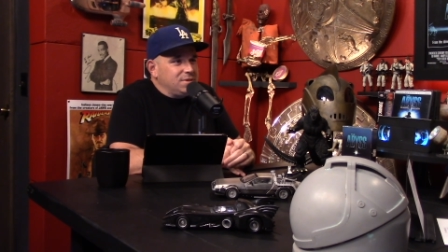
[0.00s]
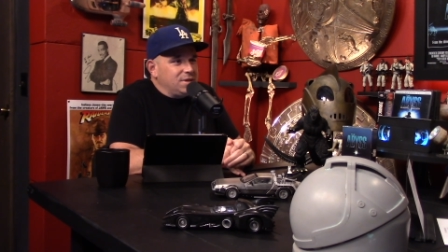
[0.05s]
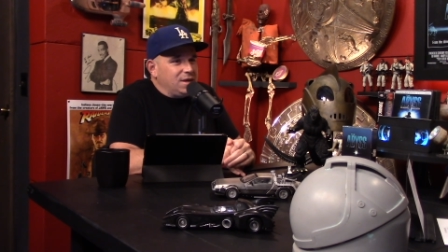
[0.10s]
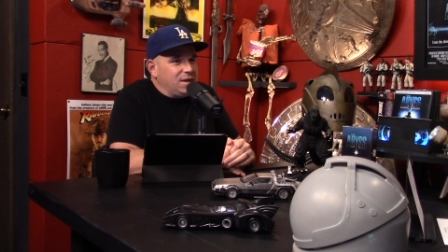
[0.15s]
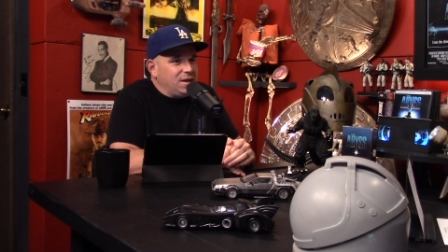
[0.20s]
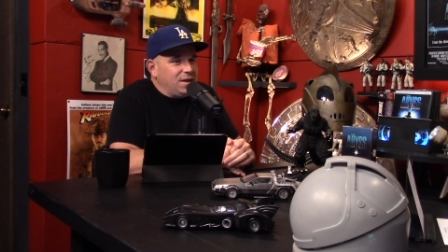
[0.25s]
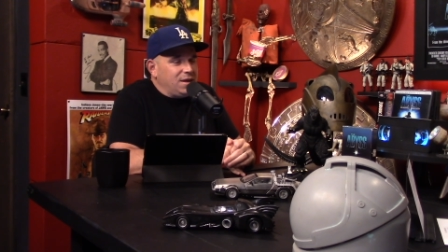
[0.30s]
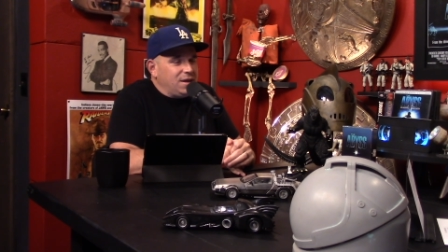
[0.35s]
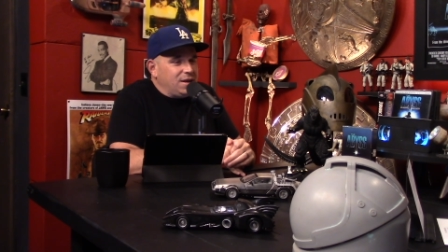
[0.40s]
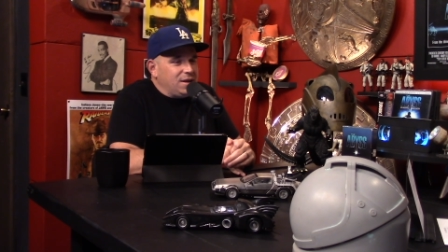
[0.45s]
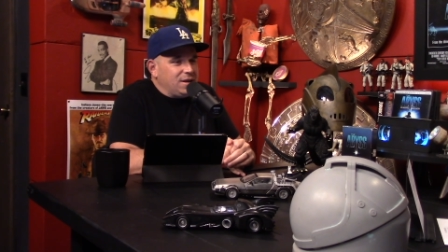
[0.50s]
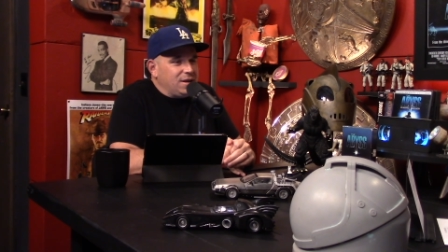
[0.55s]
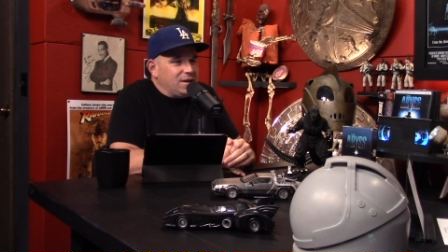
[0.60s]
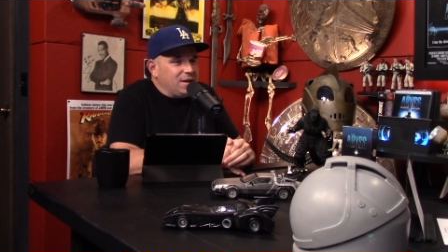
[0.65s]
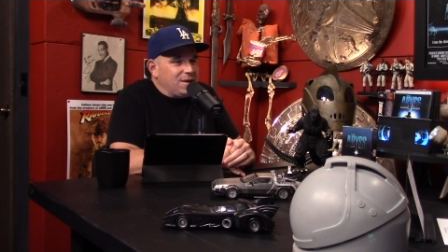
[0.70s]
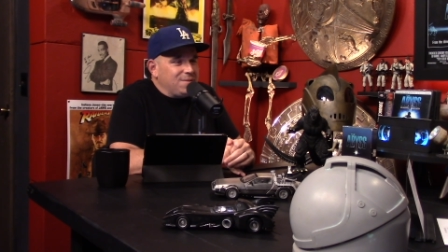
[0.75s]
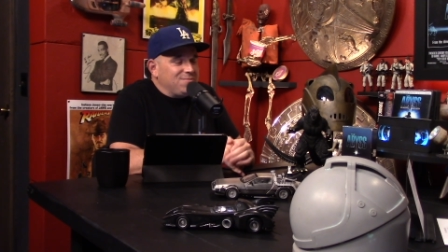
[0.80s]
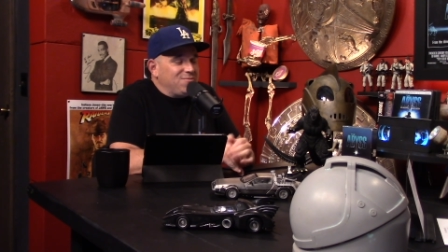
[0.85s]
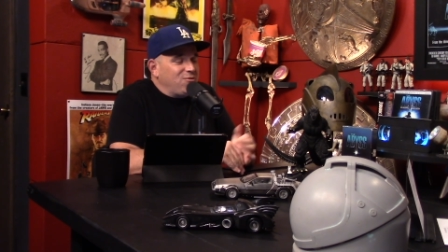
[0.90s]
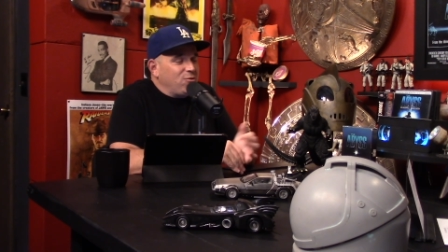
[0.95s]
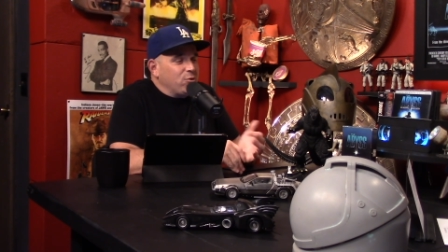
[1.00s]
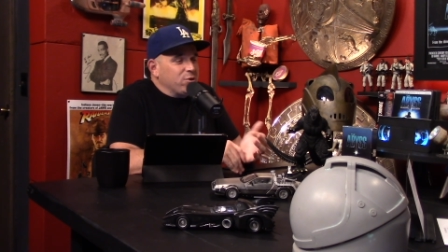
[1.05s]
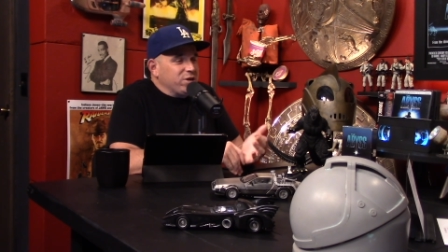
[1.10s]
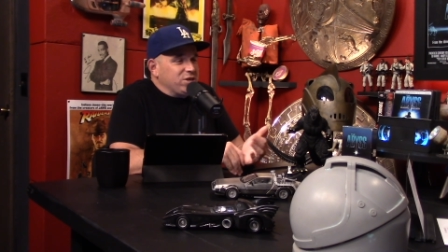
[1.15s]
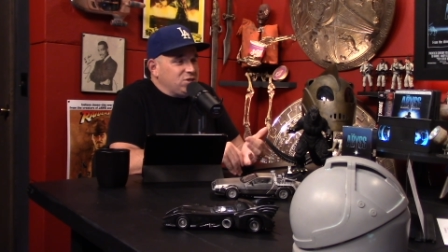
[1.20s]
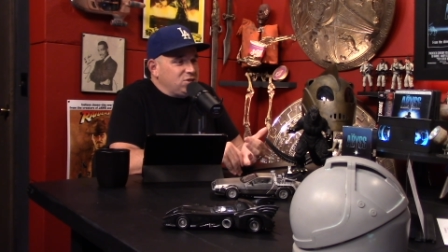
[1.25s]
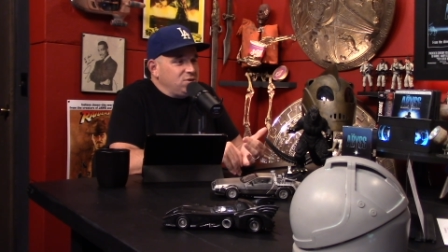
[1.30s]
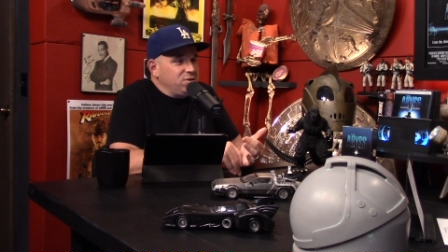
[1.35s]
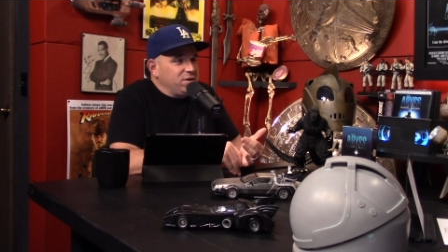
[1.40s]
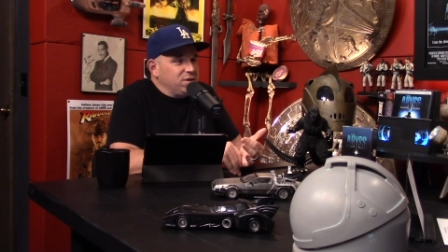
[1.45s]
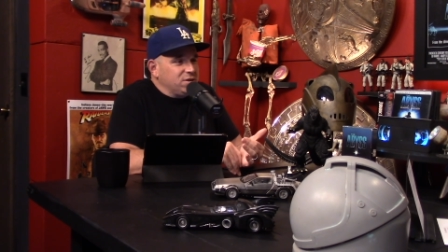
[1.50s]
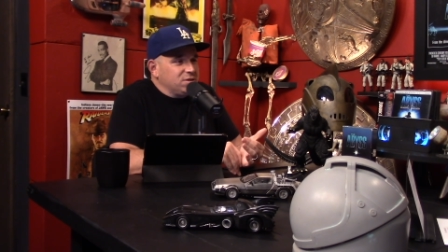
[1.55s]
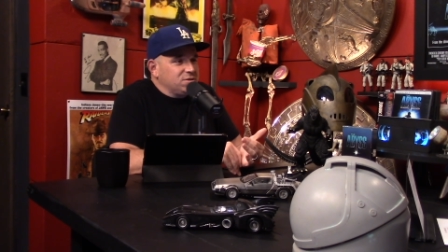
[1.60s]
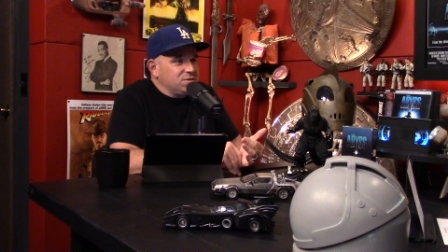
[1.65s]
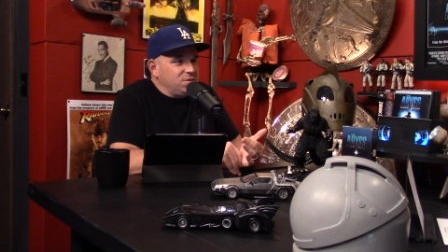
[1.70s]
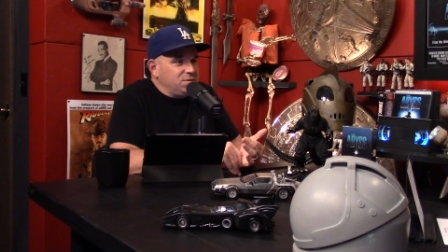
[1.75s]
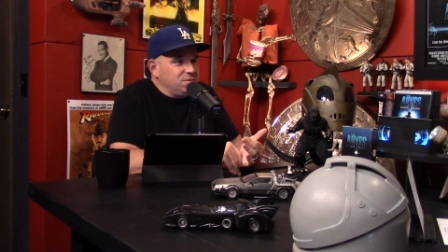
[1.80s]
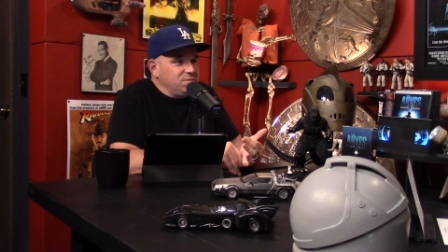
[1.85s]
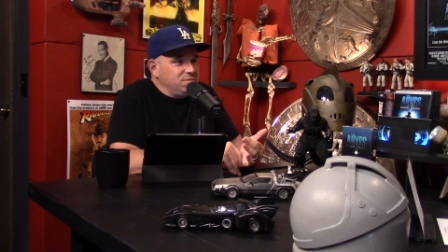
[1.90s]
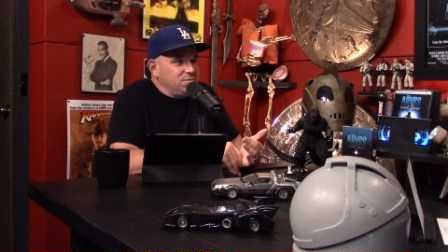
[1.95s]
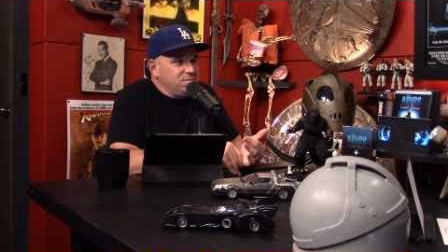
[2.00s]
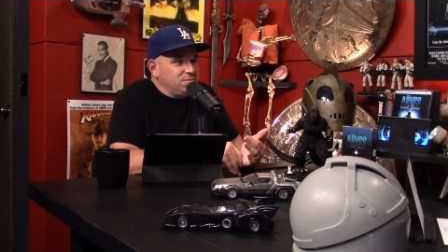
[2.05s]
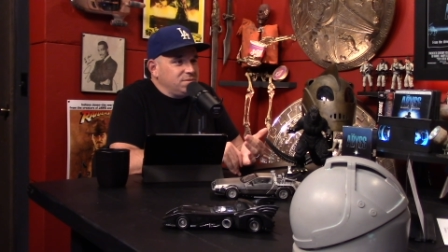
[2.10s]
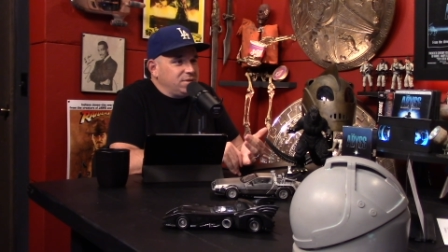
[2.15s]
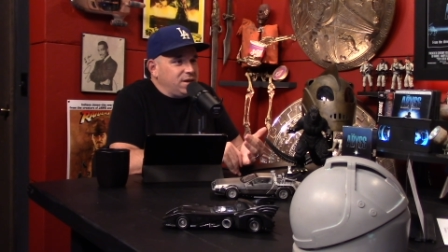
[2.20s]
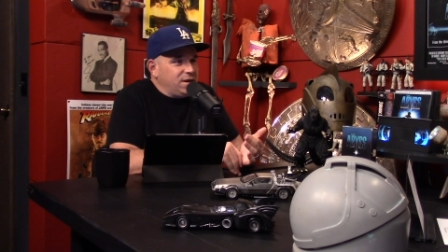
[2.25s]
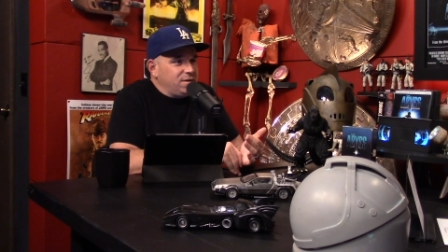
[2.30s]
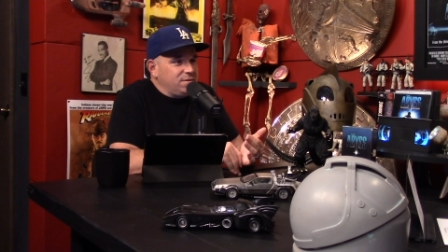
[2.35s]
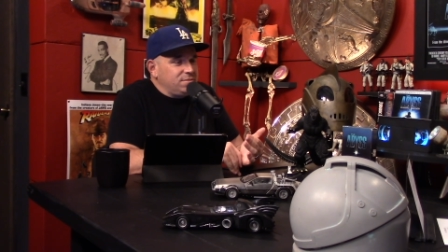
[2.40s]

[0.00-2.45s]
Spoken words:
and I'm 42 years old now.